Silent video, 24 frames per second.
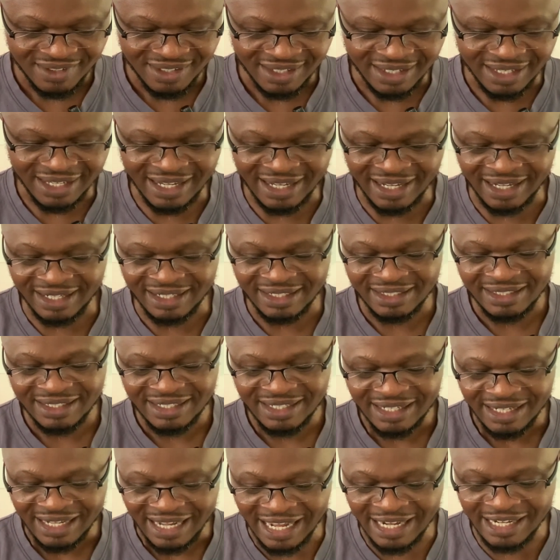Yeah.
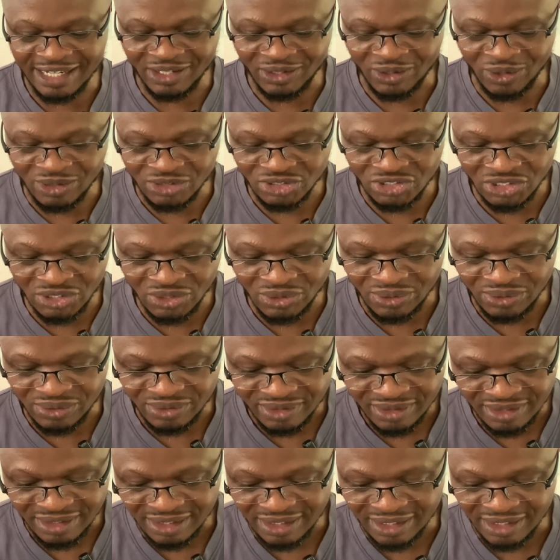And he continued.
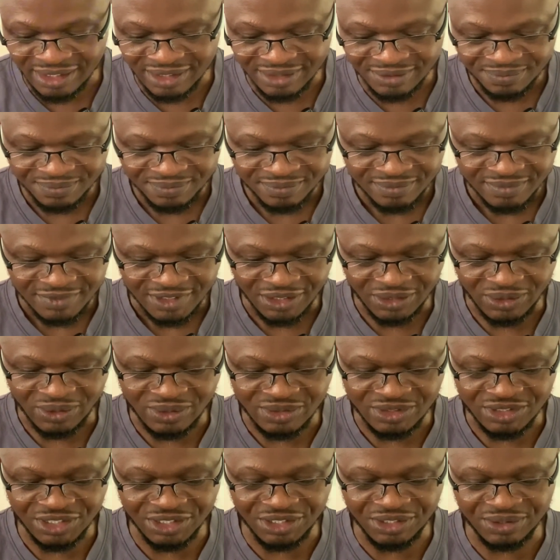
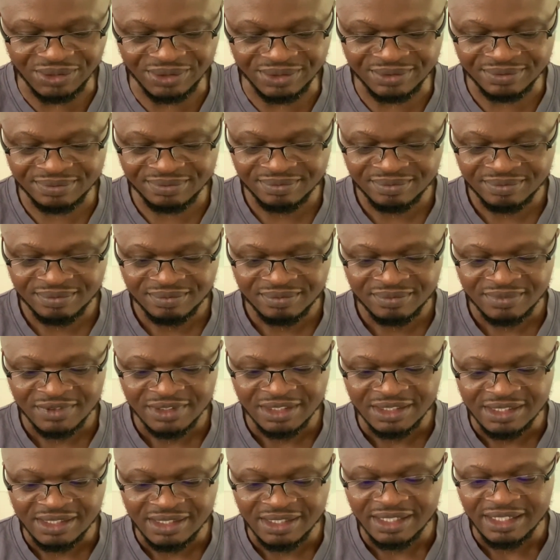
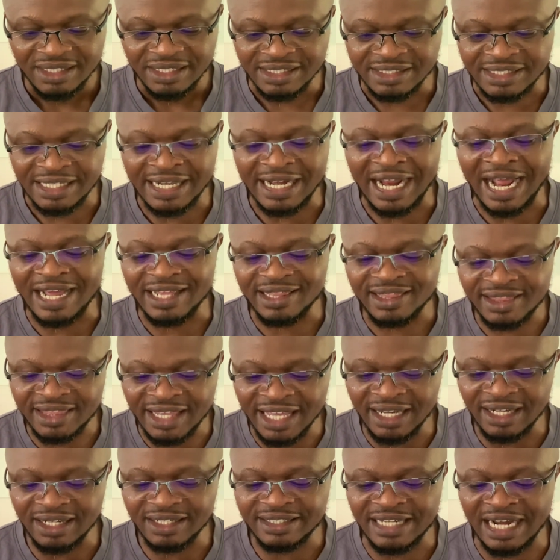He said, I
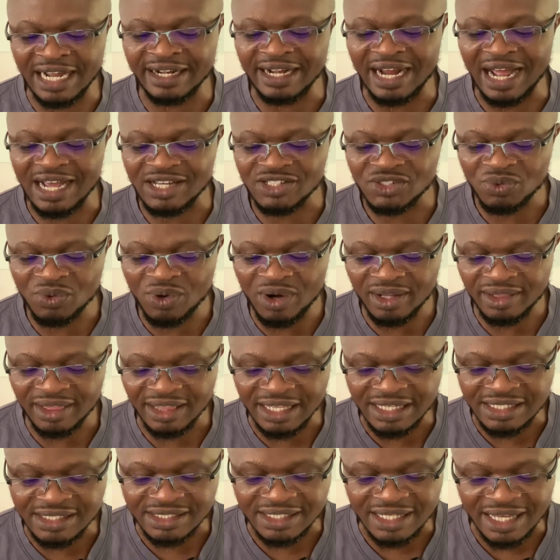think Dan Ashworth
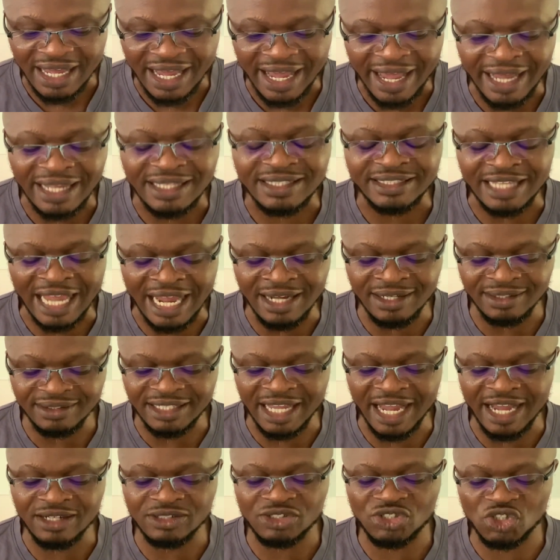is a
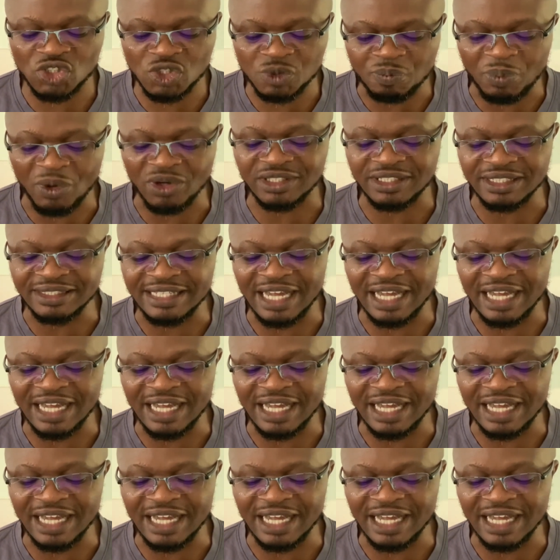10-10 sporting